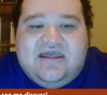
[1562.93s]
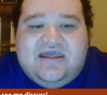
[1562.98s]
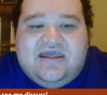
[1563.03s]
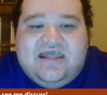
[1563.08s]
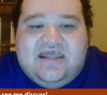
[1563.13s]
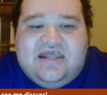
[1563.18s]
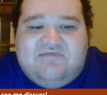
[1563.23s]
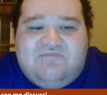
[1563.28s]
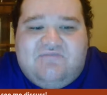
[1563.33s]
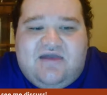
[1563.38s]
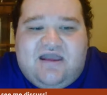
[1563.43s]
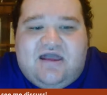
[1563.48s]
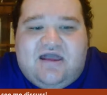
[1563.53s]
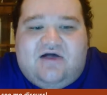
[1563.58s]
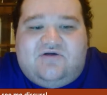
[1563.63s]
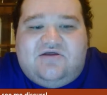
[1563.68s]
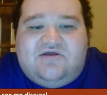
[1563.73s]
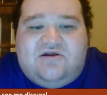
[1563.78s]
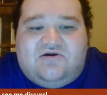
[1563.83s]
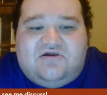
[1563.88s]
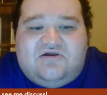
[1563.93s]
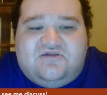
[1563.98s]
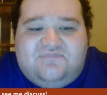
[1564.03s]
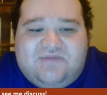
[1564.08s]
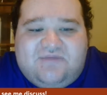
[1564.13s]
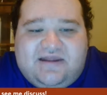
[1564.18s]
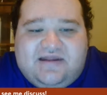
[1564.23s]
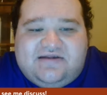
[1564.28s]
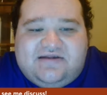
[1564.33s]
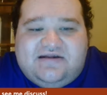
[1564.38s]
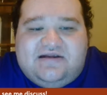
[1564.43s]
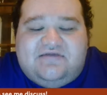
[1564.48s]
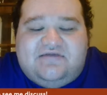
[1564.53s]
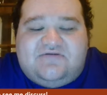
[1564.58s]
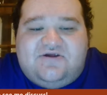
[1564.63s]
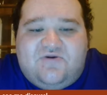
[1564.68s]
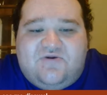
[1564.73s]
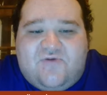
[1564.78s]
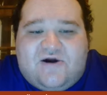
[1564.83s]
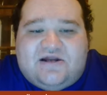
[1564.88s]
email your species
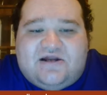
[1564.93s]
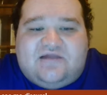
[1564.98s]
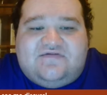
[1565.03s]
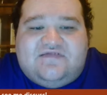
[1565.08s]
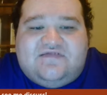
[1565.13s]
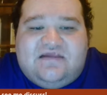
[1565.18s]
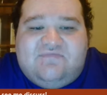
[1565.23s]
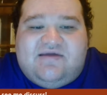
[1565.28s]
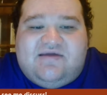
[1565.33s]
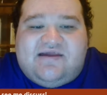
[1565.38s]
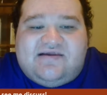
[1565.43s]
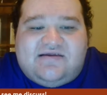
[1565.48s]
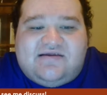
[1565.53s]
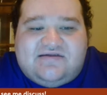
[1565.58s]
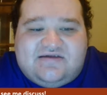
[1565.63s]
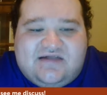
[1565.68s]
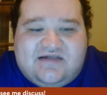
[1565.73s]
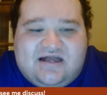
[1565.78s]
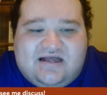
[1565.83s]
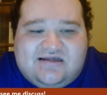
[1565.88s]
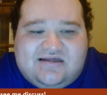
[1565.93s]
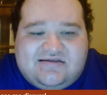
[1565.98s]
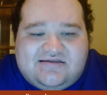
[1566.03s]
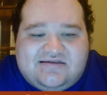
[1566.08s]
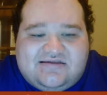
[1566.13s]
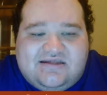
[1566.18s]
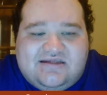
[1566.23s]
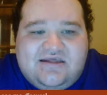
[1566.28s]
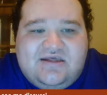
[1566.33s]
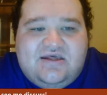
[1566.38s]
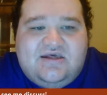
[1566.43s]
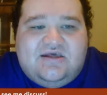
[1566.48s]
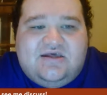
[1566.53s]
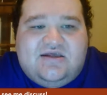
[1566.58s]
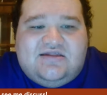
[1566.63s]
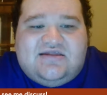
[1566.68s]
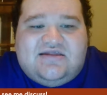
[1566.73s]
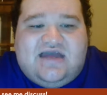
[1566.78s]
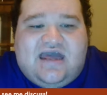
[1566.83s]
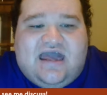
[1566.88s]
you want to see me discuss
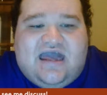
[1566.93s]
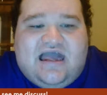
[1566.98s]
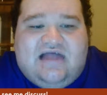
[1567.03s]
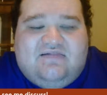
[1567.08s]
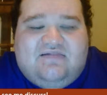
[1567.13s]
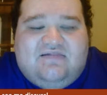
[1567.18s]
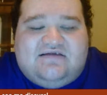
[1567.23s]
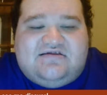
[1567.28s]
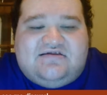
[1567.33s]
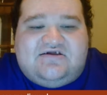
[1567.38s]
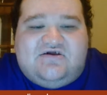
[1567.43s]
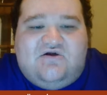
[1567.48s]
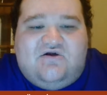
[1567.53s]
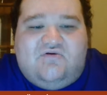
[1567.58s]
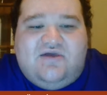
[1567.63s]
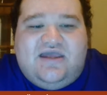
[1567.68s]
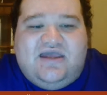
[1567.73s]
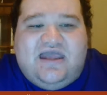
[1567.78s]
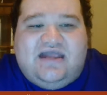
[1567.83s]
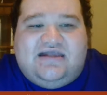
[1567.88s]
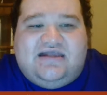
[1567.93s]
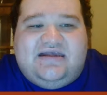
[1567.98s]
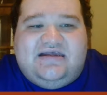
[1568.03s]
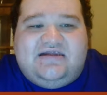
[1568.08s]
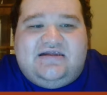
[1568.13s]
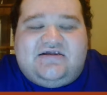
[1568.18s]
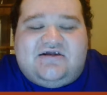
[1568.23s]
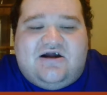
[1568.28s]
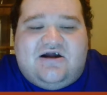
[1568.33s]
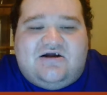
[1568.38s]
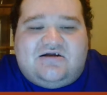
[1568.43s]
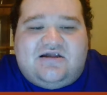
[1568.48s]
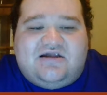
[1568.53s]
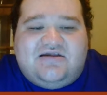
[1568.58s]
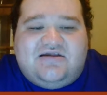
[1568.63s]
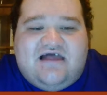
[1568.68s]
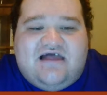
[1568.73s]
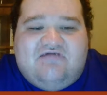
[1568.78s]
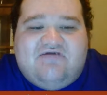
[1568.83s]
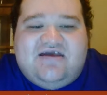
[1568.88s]
to Alex Go Yankees
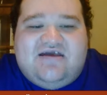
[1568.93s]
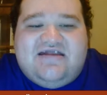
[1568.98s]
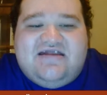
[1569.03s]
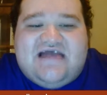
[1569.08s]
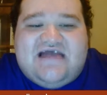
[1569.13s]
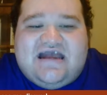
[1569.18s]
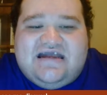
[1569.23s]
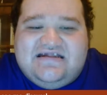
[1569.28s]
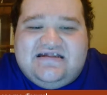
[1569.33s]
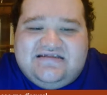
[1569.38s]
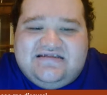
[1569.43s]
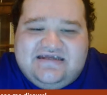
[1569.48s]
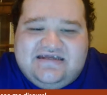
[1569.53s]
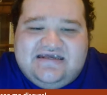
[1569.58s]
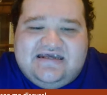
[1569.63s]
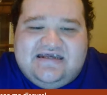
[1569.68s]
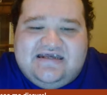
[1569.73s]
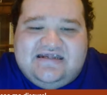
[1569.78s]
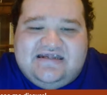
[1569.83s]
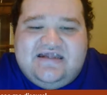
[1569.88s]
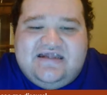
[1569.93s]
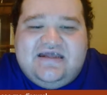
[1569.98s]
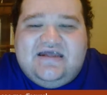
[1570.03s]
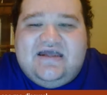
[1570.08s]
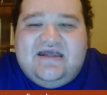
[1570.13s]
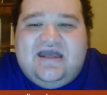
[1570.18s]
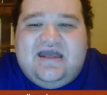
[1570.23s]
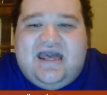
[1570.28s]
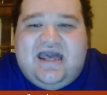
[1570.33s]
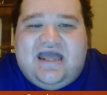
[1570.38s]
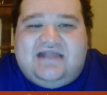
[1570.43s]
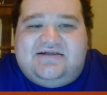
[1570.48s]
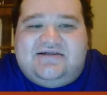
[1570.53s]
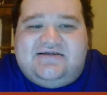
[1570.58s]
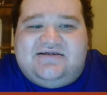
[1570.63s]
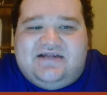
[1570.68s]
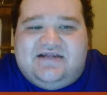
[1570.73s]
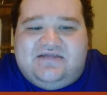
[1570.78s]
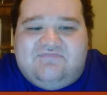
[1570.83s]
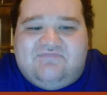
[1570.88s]
Cardinale 19 at
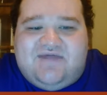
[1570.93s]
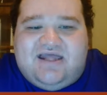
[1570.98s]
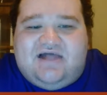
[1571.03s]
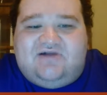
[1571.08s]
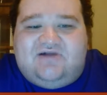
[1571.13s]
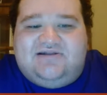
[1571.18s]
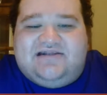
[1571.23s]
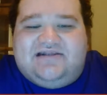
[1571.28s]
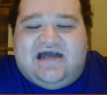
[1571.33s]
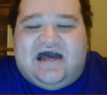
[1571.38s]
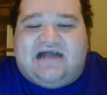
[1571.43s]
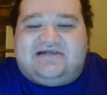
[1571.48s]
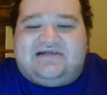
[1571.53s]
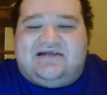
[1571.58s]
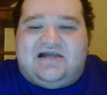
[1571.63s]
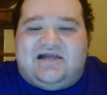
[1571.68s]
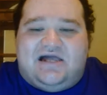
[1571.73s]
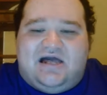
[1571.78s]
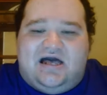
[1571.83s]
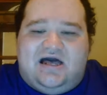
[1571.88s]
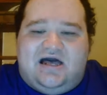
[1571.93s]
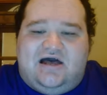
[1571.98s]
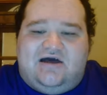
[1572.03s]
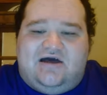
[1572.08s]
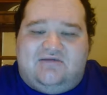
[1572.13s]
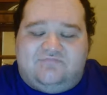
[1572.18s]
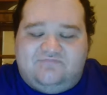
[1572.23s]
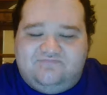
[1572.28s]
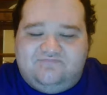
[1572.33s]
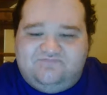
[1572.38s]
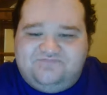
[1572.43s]
gmail.com.